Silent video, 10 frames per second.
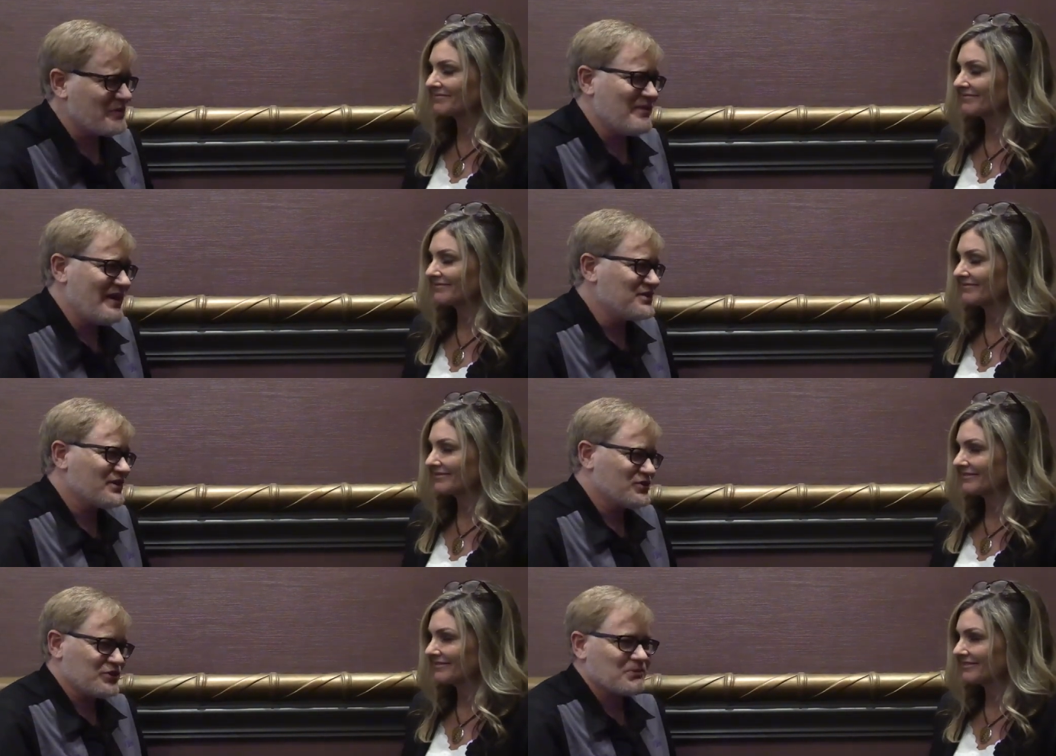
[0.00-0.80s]
Speaker 1: an
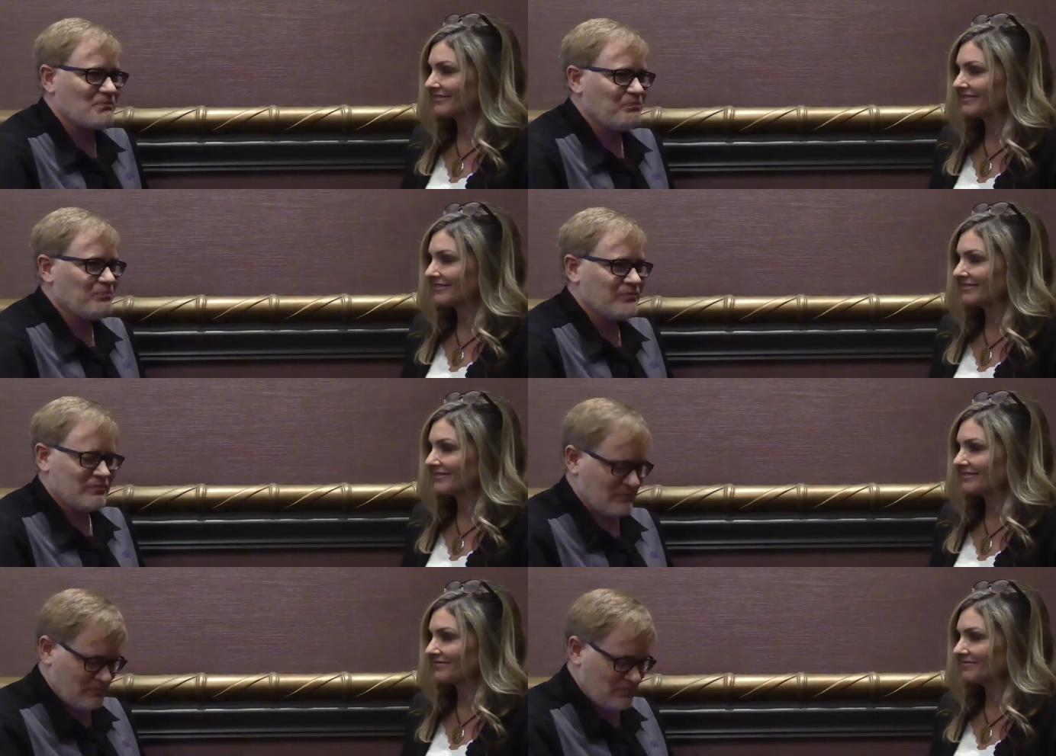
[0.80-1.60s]
amazing, just
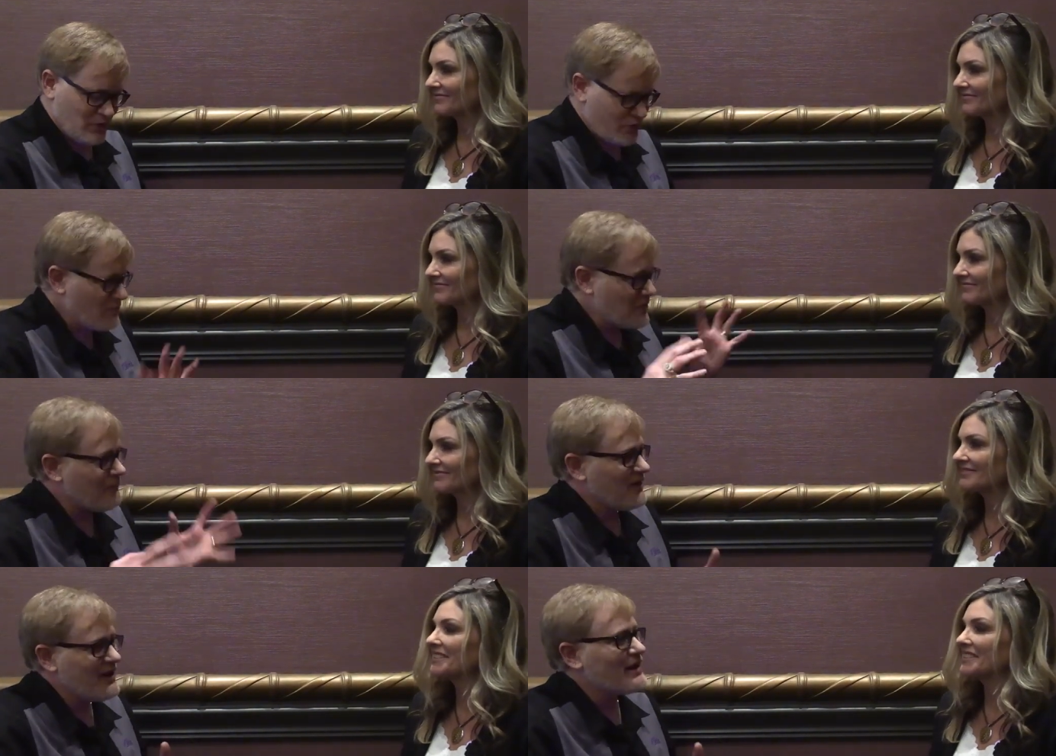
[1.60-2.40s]
human
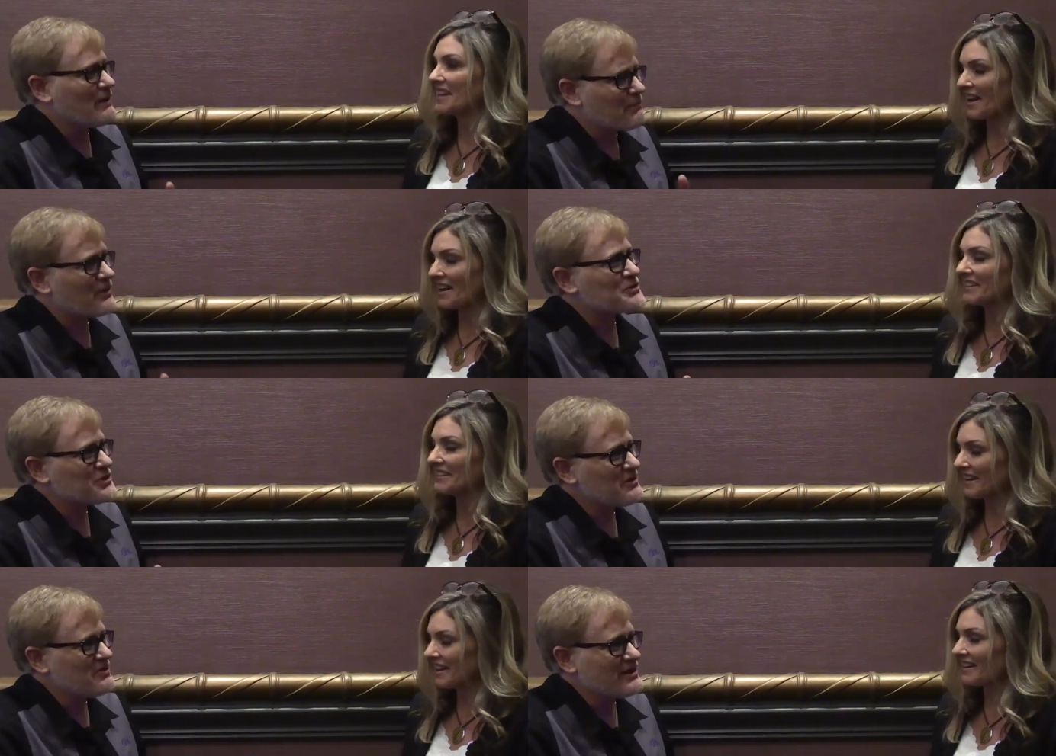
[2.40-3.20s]
being yeah. in
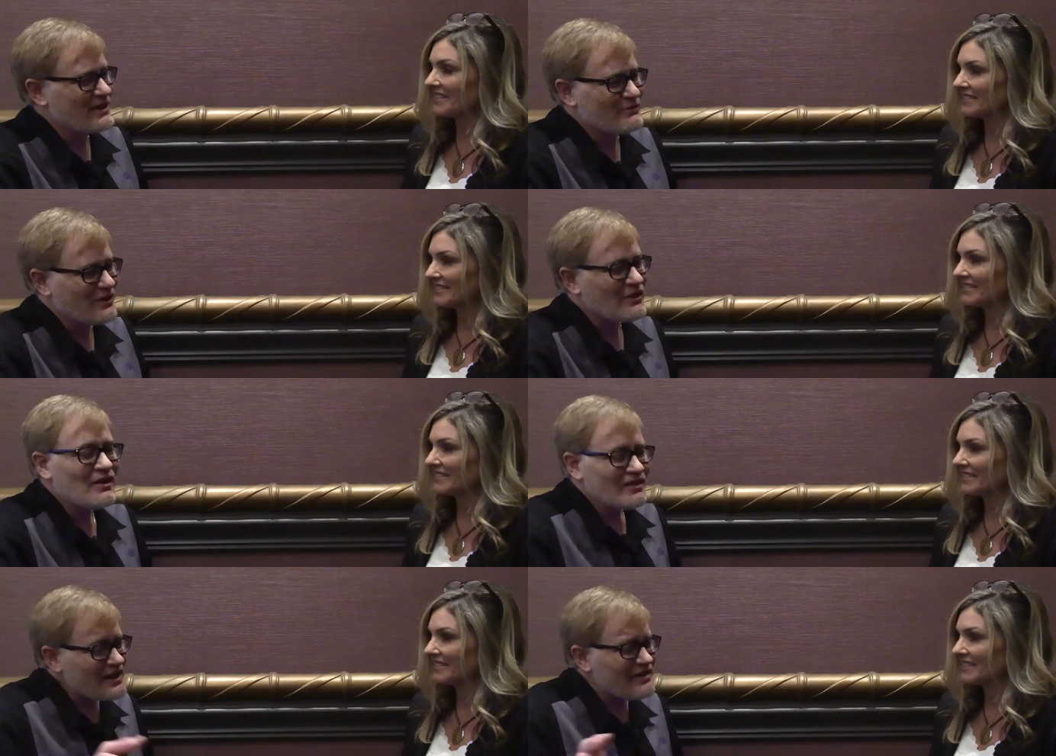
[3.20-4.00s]
person yeah. to begin with.
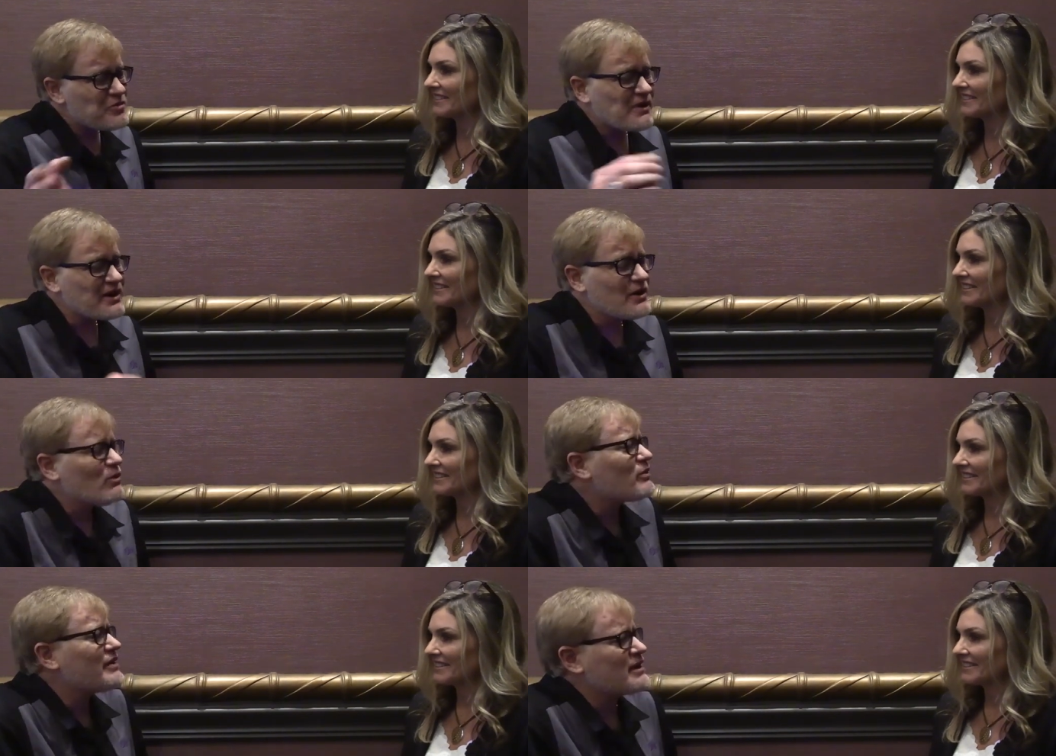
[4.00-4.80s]
Let everybody
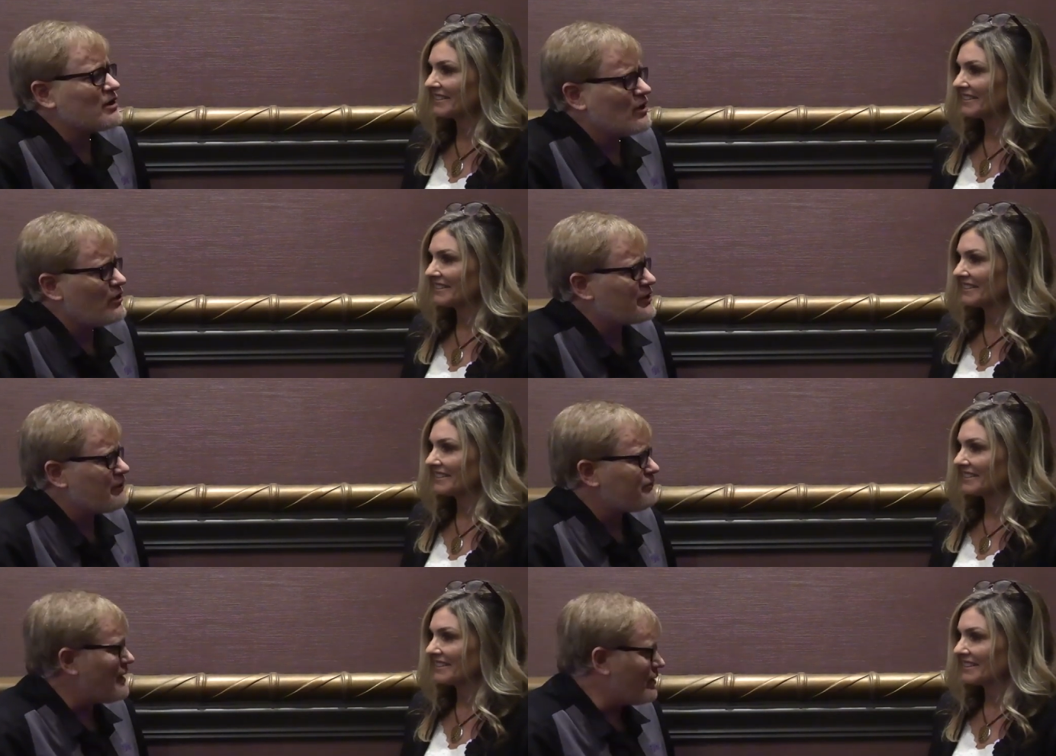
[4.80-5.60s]
know where they can go to
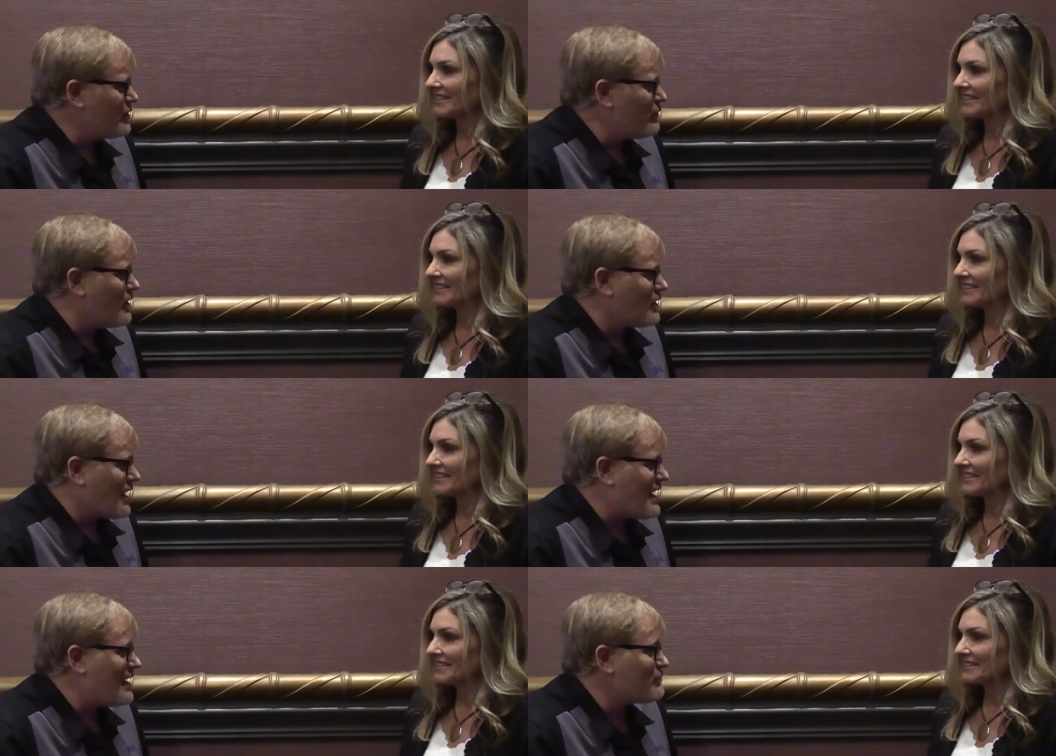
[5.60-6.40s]
follow you
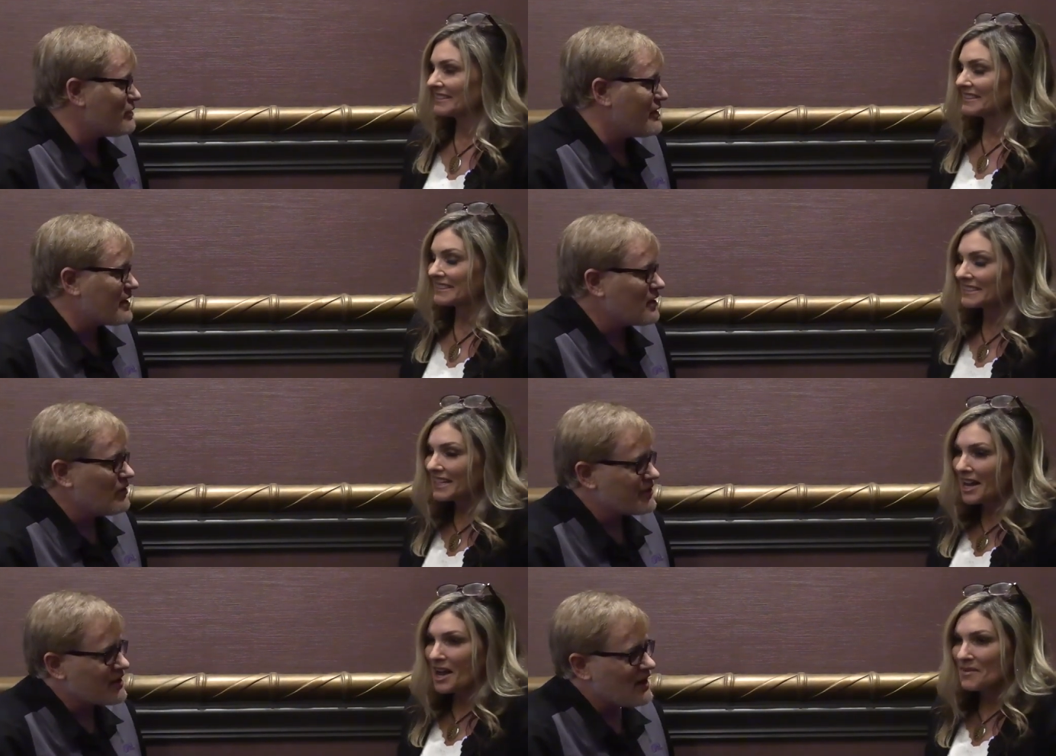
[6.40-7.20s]
online, where they can
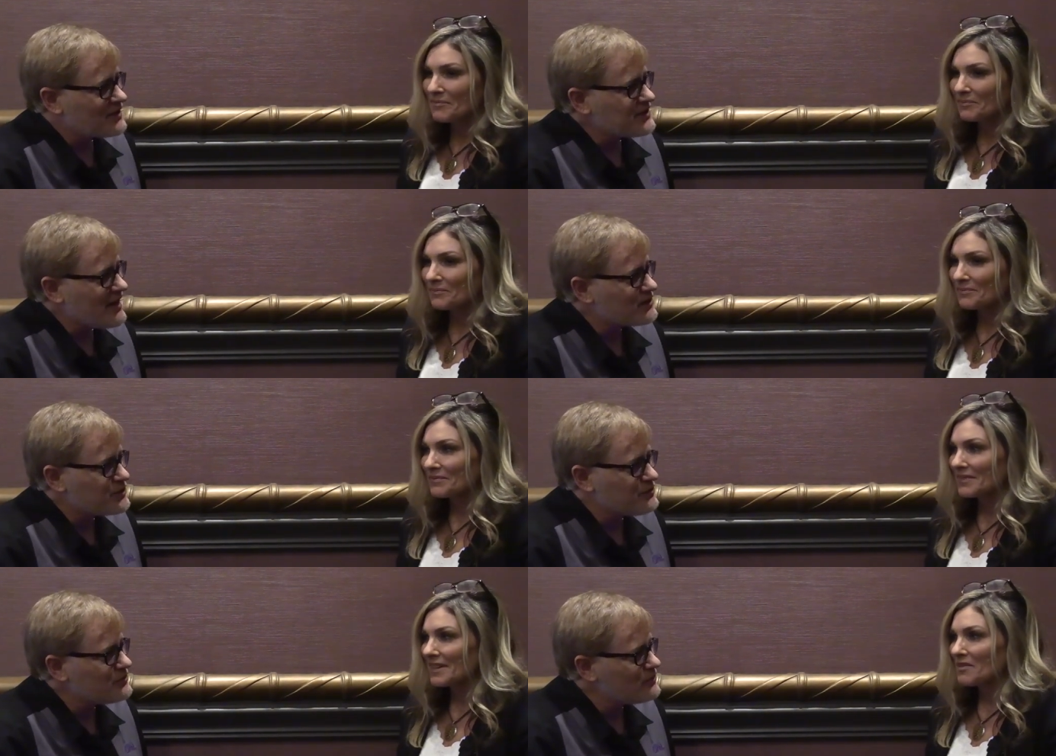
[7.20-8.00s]
go to
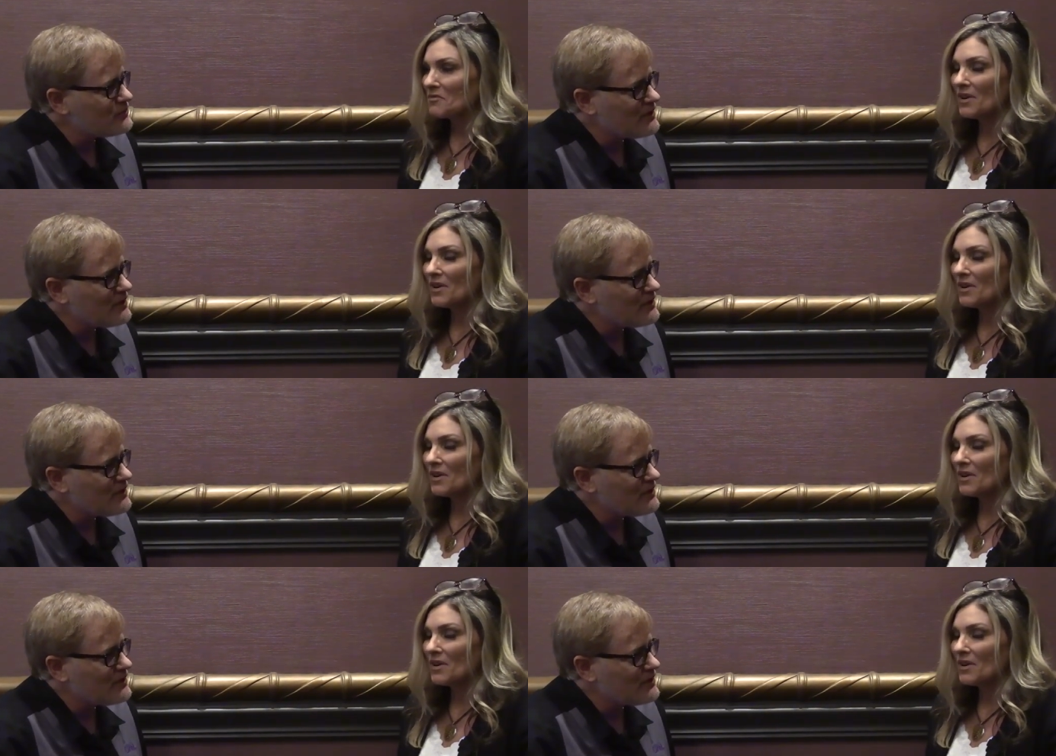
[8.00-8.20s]
contact you.